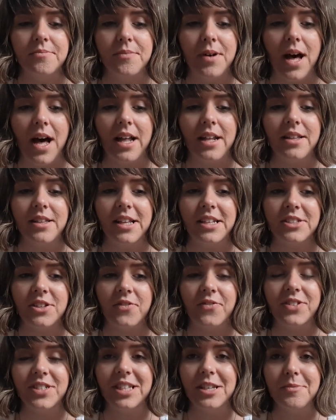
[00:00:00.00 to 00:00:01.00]
But there's
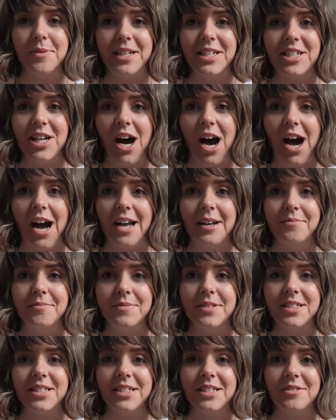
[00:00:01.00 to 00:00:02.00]
obviously been
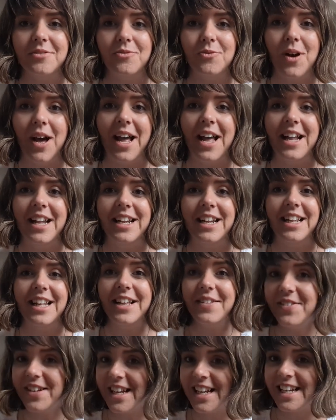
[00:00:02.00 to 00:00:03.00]
times when
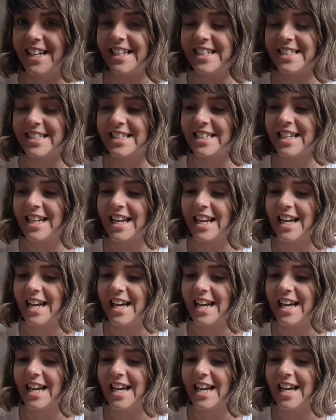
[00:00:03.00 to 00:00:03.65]
living in it